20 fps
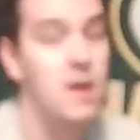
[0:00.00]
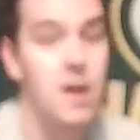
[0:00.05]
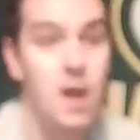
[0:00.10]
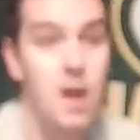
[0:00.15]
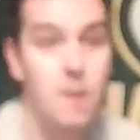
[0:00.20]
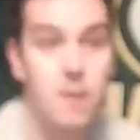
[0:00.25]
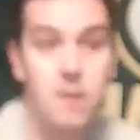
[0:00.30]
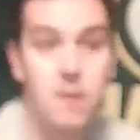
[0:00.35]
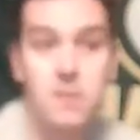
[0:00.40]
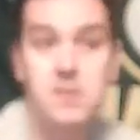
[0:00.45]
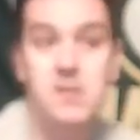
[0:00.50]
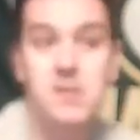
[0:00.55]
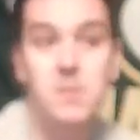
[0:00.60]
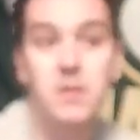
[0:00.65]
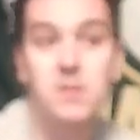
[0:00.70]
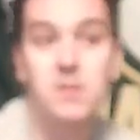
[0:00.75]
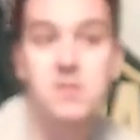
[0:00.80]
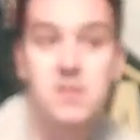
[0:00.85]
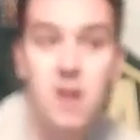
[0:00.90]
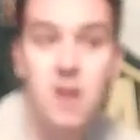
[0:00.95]
And maybe some
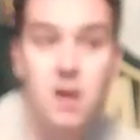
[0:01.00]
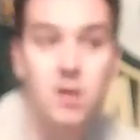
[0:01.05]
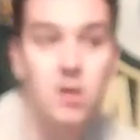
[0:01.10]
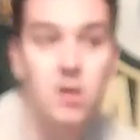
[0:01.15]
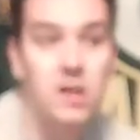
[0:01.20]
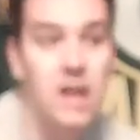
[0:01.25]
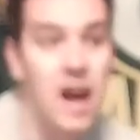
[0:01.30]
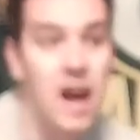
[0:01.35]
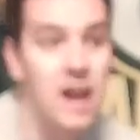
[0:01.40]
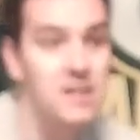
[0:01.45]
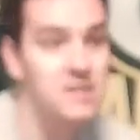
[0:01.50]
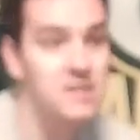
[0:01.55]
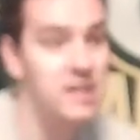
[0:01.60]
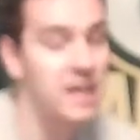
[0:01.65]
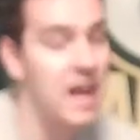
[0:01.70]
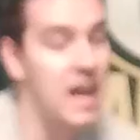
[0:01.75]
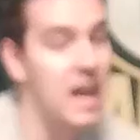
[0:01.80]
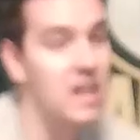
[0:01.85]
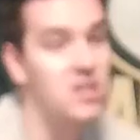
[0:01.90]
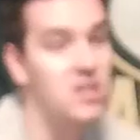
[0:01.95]
of those younger guys
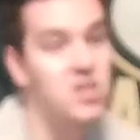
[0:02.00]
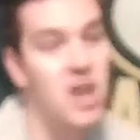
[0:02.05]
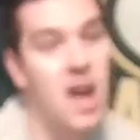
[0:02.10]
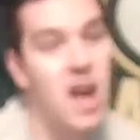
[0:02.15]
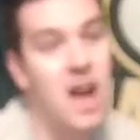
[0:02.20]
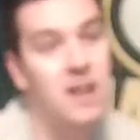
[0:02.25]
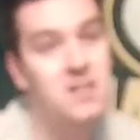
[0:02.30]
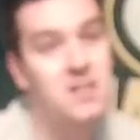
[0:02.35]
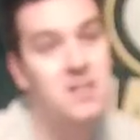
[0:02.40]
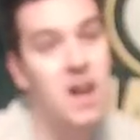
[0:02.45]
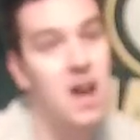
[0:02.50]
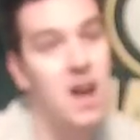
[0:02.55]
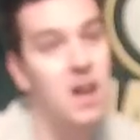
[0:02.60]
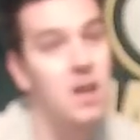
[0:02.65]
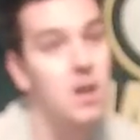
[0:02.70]
like Ajax